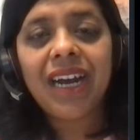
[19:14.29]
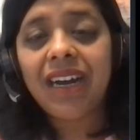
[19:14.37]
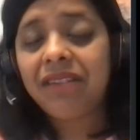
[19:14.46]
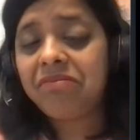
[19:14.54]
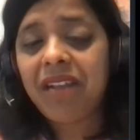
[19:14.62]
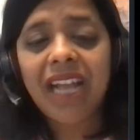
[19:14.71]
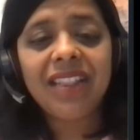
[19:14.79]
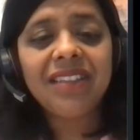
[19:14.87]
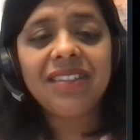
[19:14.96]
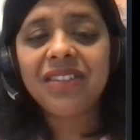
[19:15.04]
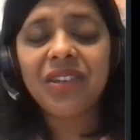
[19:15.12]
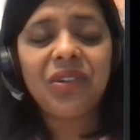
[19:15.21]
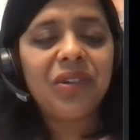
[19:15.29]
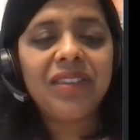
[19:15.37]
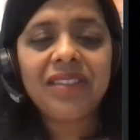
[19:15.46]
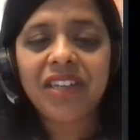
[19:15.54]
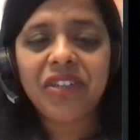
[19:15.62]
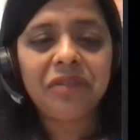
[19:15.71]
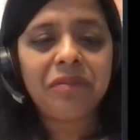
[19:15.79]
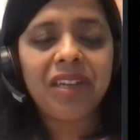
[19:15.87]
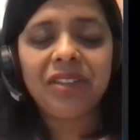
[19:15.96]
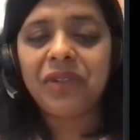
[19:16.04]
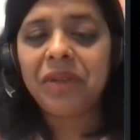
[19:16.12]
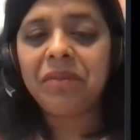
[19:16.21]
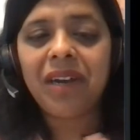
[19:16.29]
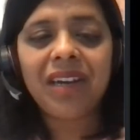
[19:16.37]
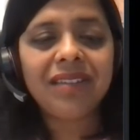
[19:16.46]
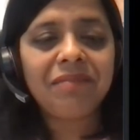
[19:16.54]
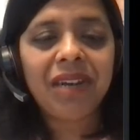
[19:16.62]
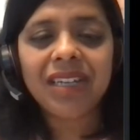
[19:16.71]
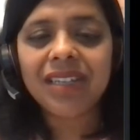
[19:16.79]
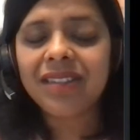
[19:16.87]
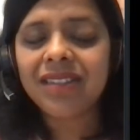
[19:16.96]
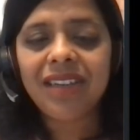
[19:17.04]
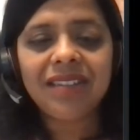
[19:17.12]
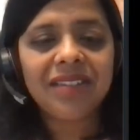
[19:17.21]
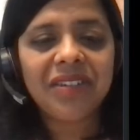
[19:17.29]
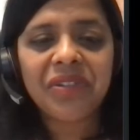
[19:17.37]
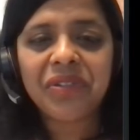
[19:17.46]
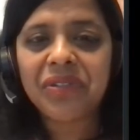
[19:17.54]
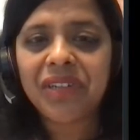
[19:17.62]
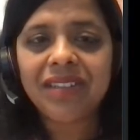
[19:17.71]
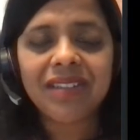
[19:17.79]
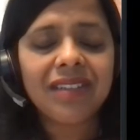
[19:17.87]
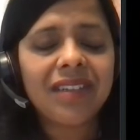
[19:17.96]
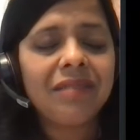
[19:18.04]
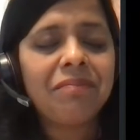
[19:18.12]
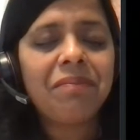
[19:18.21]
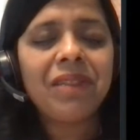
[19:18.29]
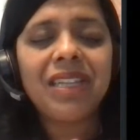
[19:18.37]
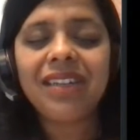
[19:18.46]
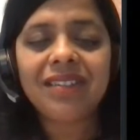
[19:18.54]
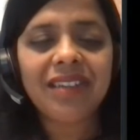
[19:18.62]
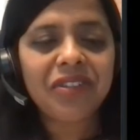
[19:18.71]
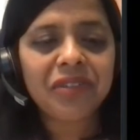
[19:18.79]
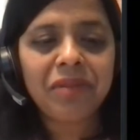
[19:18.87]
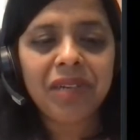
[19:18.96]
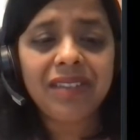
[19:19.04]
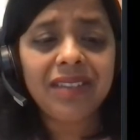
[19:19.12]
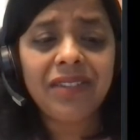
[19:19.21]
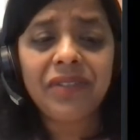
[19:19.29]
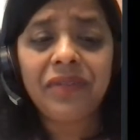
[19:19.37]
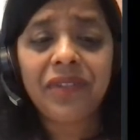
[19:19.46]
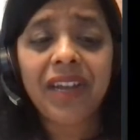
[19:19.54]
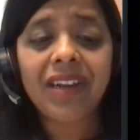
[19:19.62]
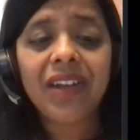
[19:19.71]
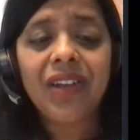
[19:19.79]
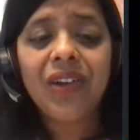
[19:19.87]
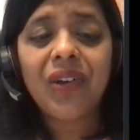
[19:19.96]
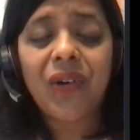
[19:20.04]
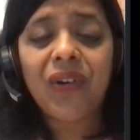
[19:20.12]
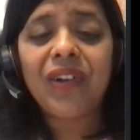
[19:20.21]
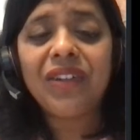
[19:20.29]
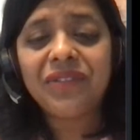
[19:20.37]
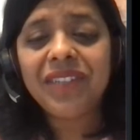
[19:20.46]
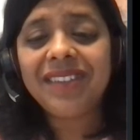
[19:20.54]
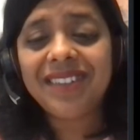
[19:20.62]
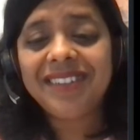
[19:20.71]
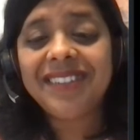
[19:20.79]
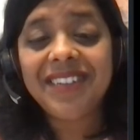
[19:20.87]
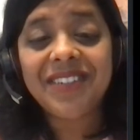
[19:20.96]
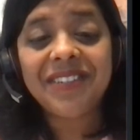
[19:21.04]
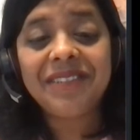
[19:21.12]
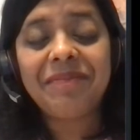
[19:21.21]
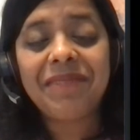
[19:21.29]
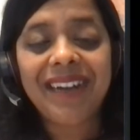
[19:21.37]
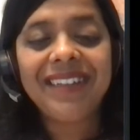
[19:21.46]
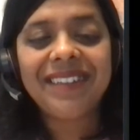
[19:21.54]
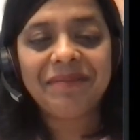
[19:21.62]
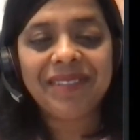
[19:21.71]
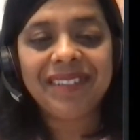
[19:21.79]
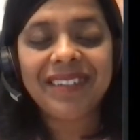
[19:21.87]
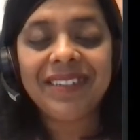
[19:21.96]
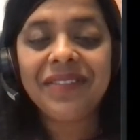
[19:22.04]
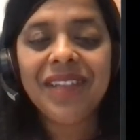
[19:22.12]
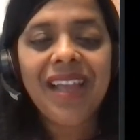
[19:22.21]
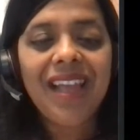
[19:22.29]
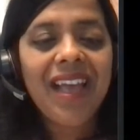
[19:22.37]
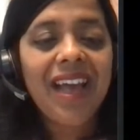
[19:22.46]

and this is a whole session, by the way. Market size and growth rates is a complete session by itself. In fact, all of these are sessions by themselves.